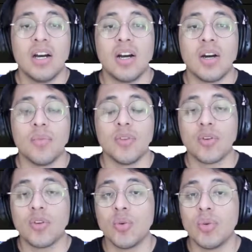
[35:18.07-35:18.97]
your
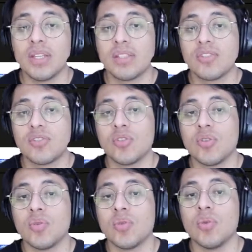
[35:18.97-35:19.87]
units
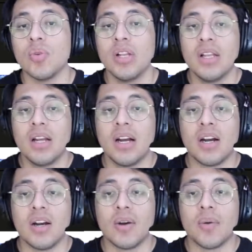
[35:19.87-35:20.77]

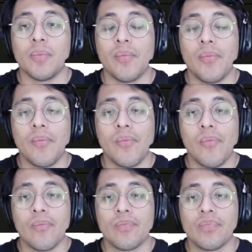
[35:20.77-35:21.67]
um,
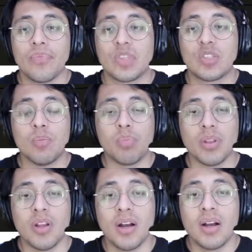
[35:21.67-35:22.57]
to
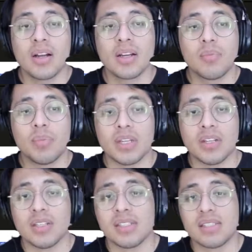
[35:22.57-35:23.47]
block,
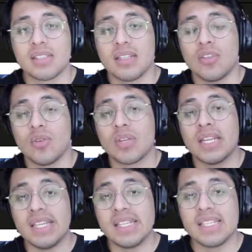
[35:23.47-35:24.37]
because you can
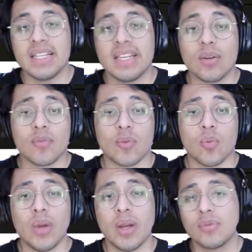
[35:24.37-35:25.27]
easily get
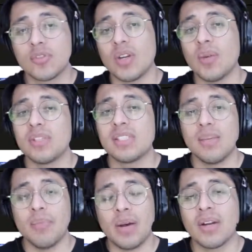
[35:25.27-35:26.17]
overwhelmed. So I would say
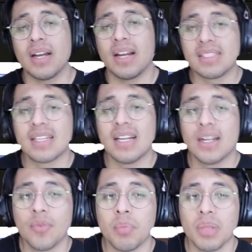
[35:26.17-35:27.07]
Maokai is kind
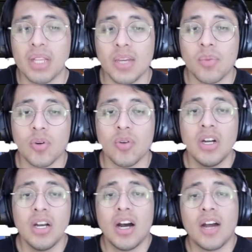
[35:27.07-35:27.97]
of unplayable,
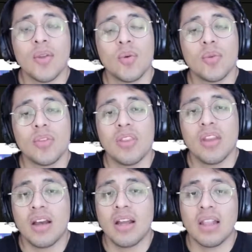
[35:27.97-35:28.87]
although
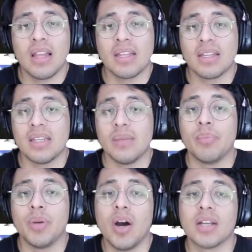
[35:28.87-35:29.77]
not like
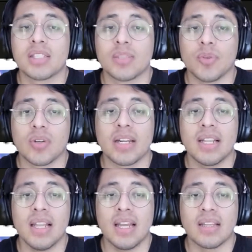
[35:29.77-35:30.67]
impossible, kind of
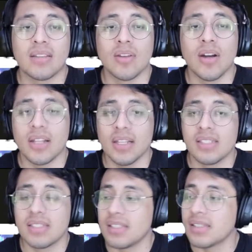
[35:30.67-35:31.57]
like
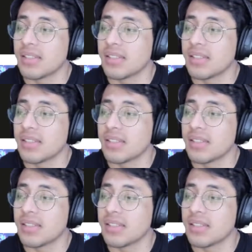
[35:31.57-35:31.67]
Nautilus is.